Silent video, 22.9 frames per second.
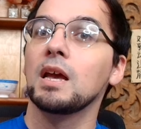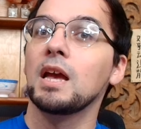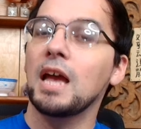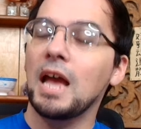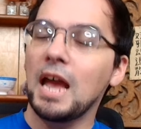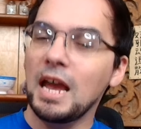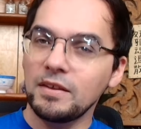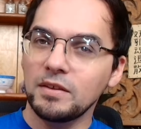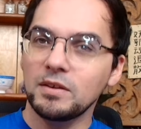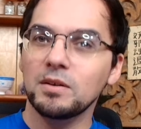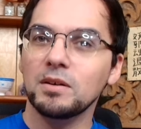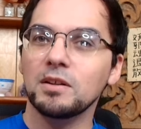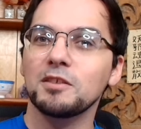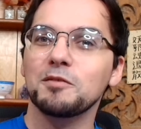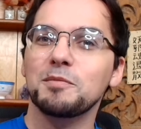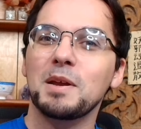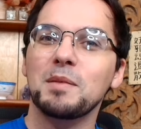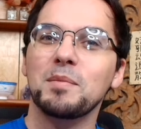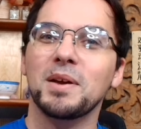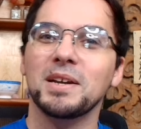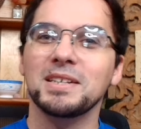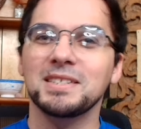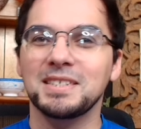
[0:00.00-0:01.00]
Hey there, all of my
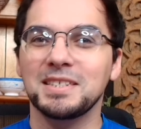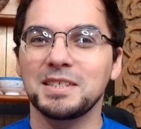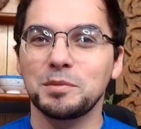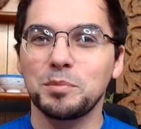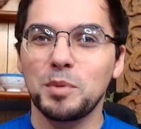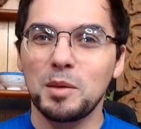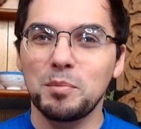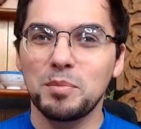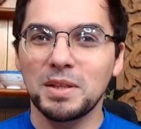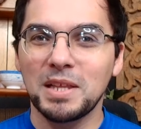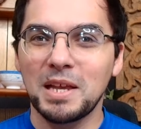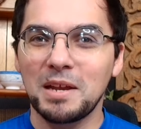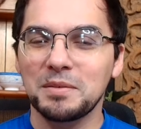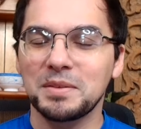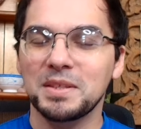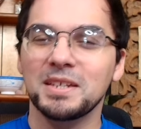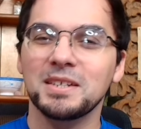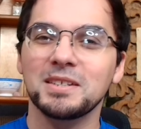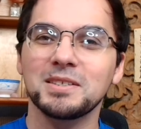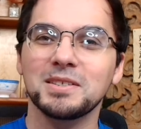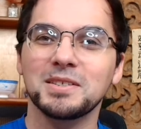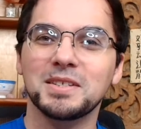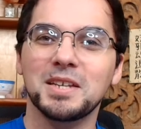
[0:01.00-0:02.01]
Pisces people out
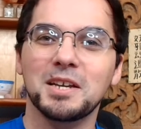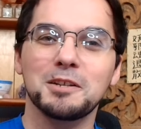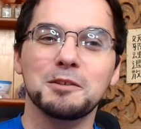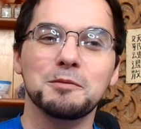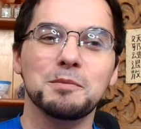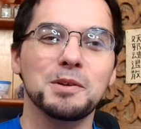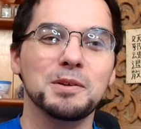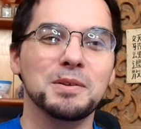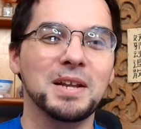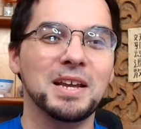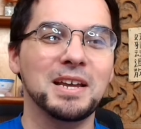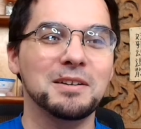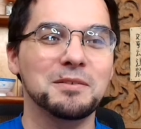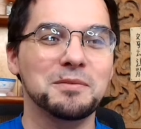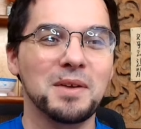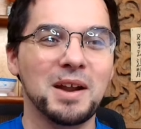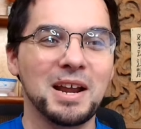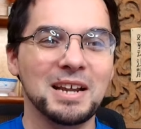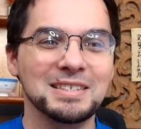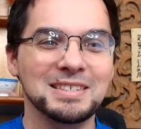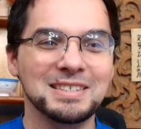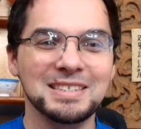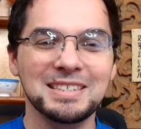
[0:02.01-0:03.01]
there, sun, moon, and
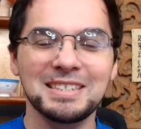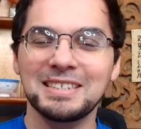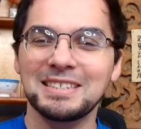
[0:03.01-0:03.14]
rising.